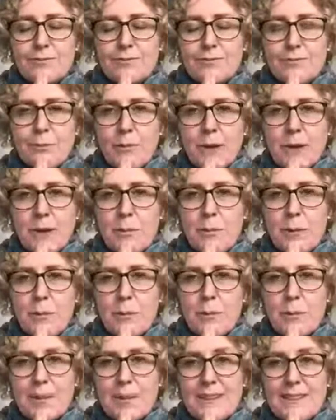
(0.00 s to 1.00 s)
Becoming
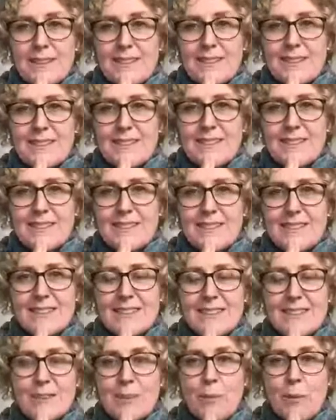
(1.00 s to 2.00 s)
present in
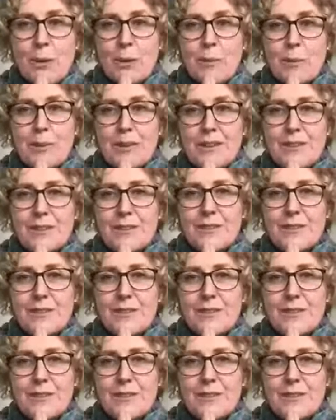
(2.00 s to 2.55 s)
this moment.